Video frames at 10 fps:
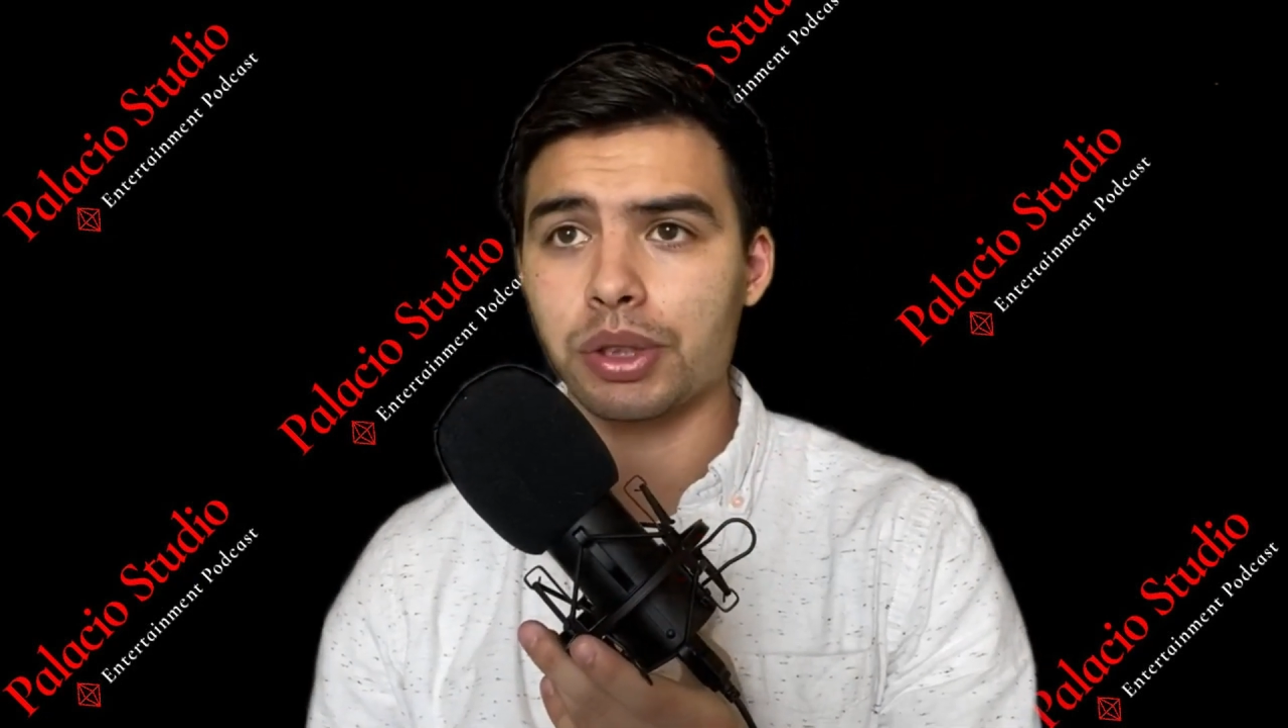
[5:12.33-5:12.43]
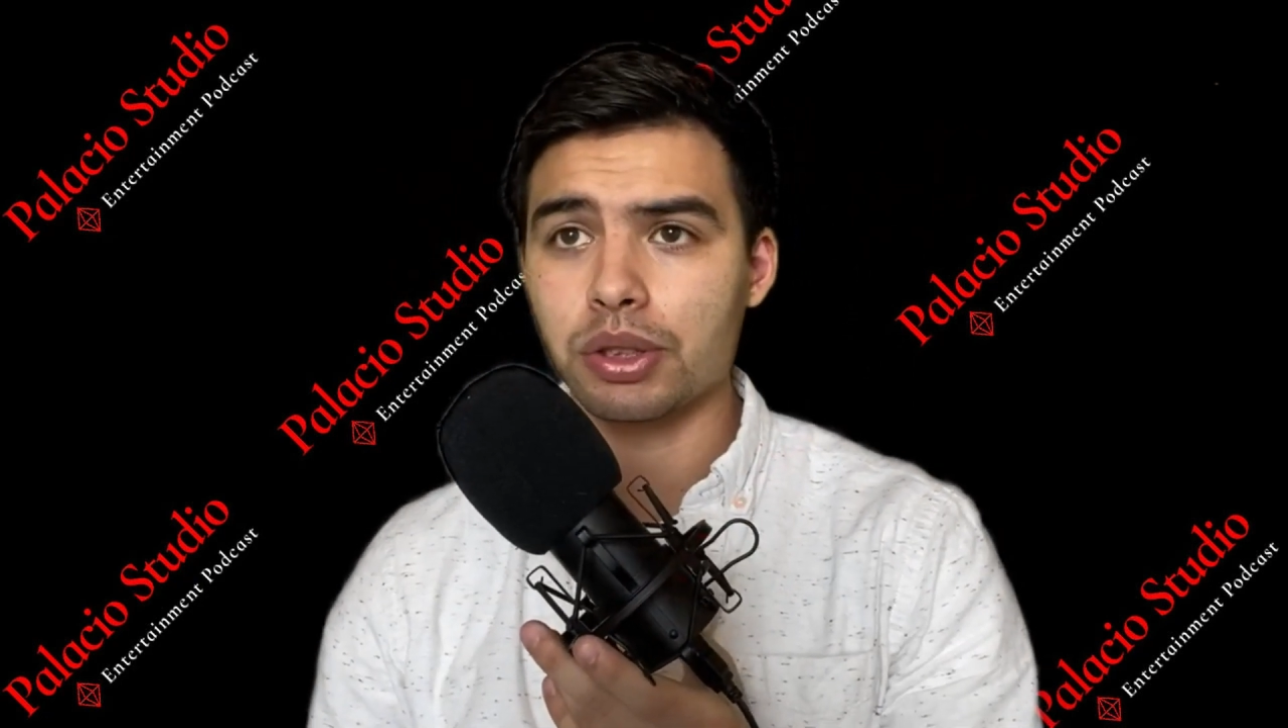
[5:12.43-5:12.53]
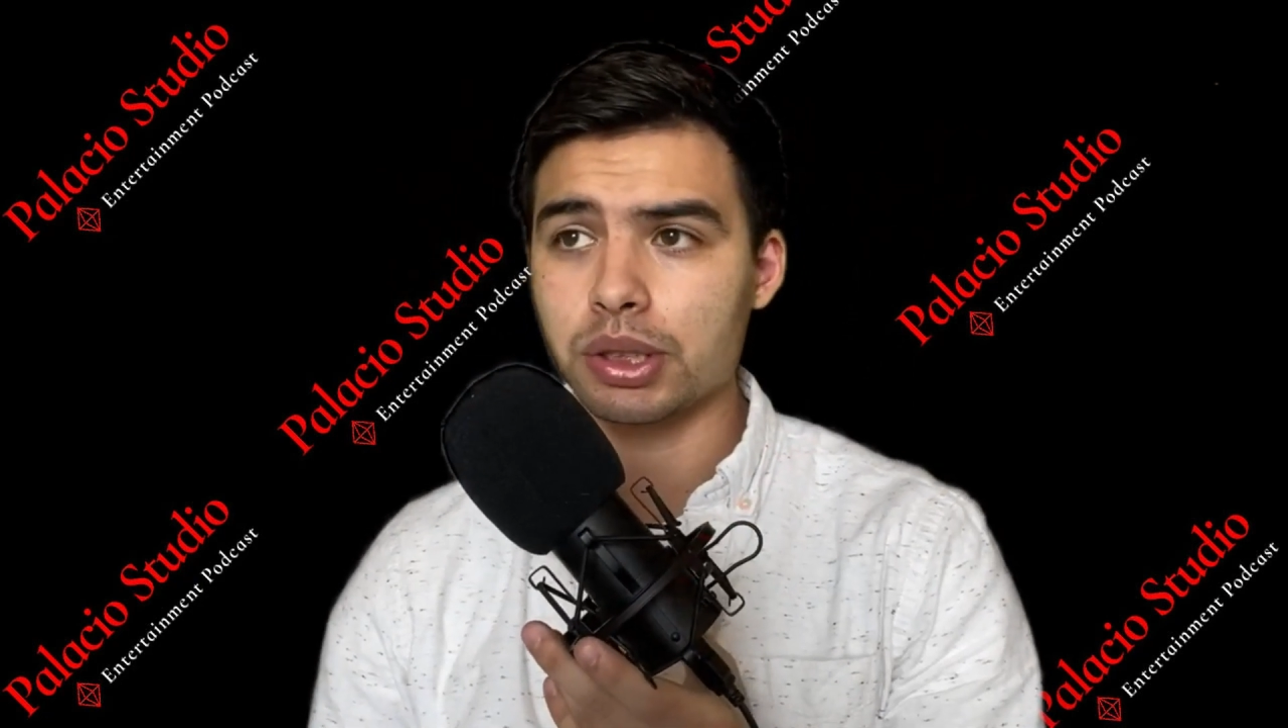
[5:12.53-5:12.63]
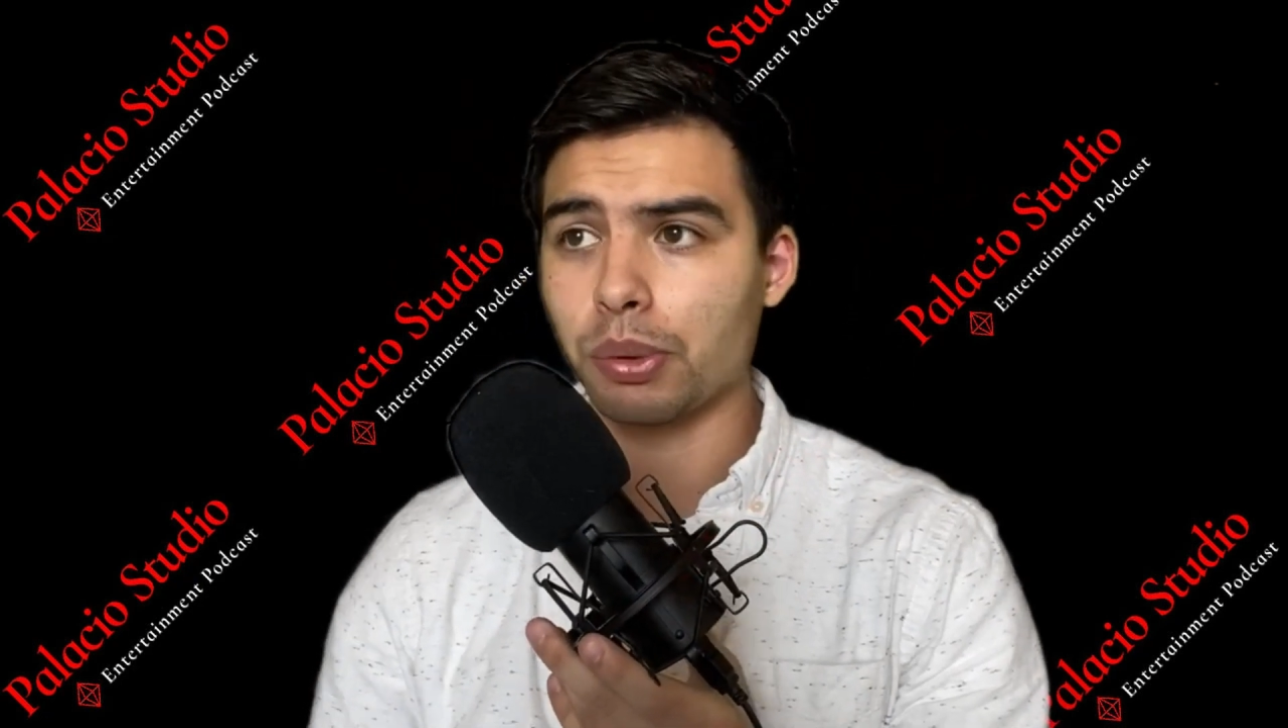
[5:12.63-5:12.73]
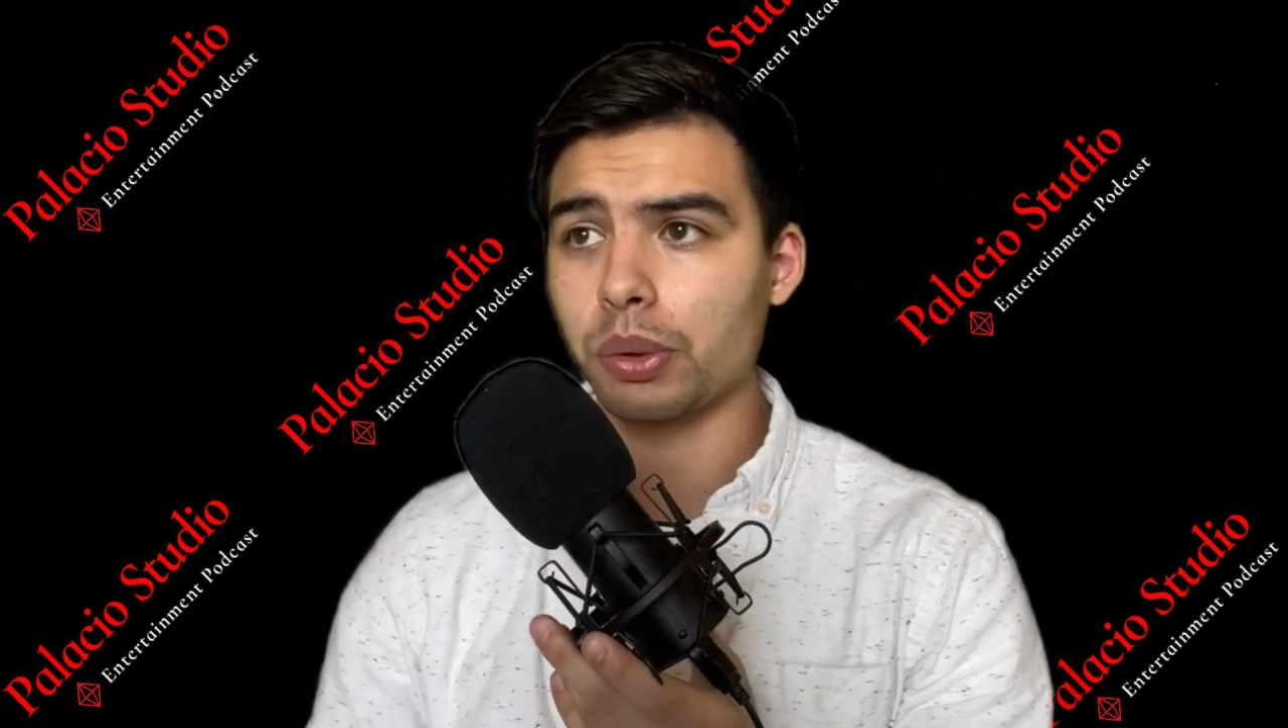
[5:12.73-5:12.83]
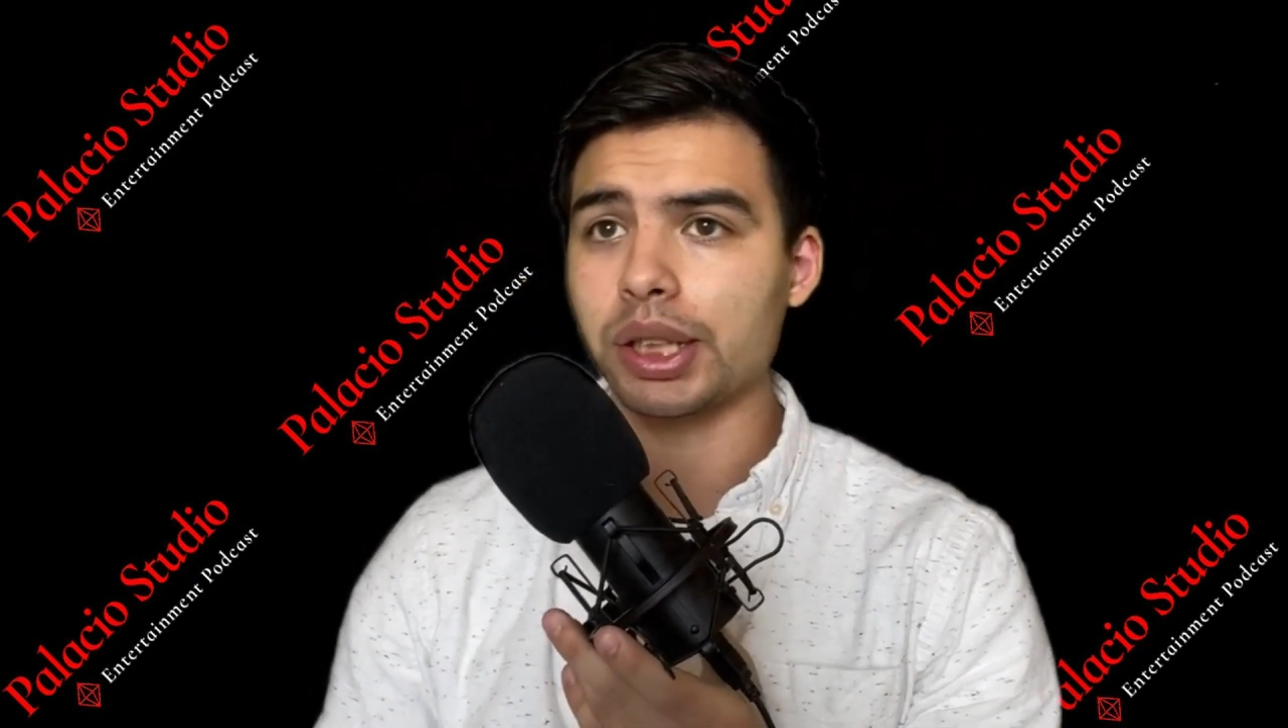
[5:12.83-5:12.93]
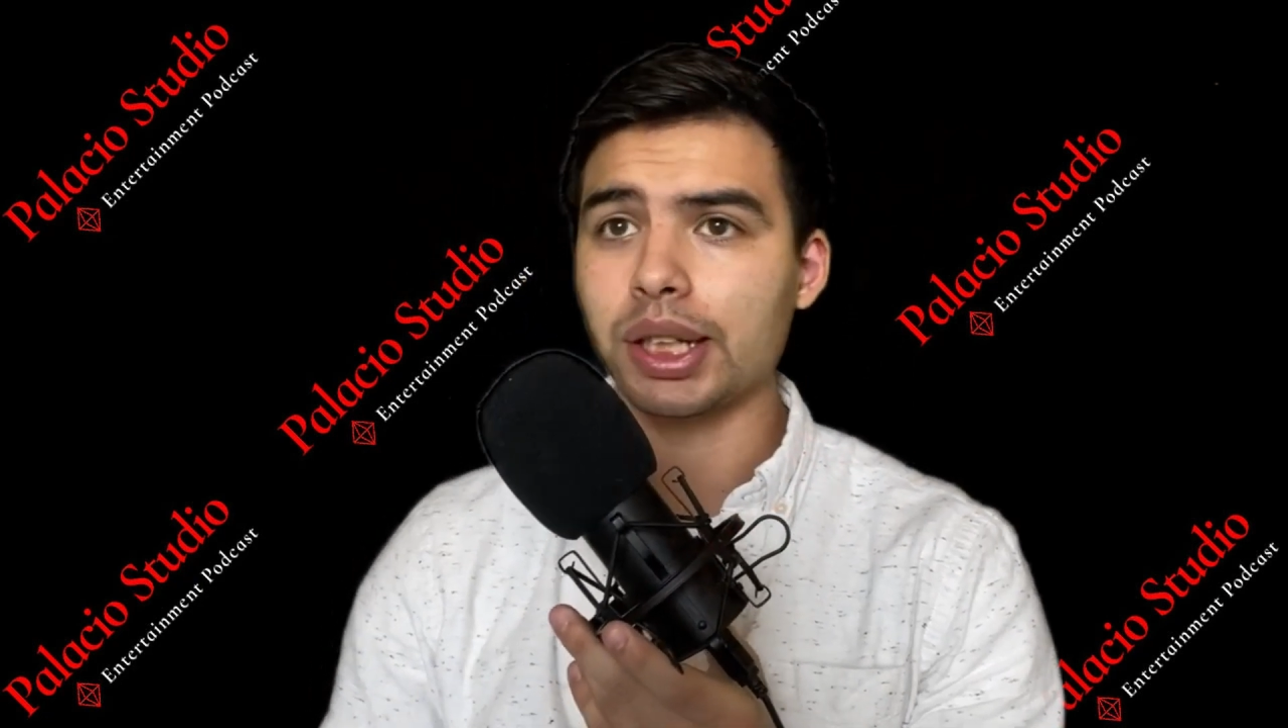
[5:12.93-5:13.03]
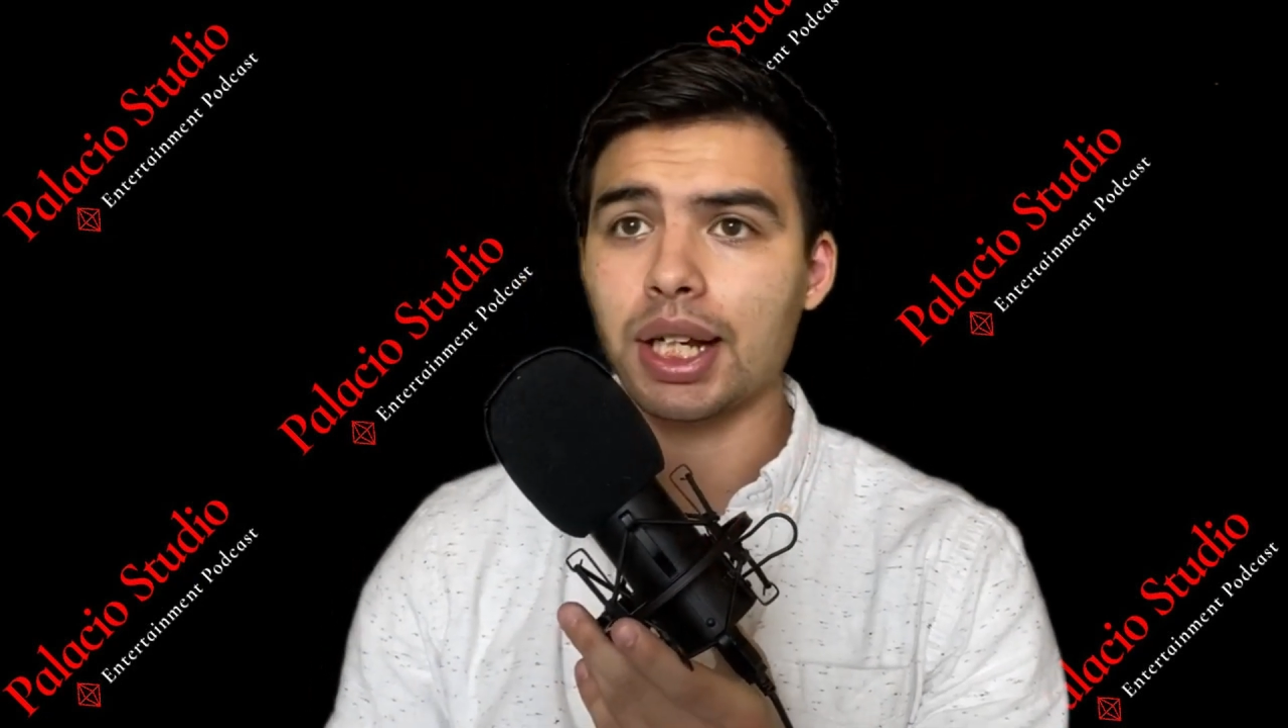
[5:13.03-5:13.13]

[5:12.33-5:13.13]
The supporting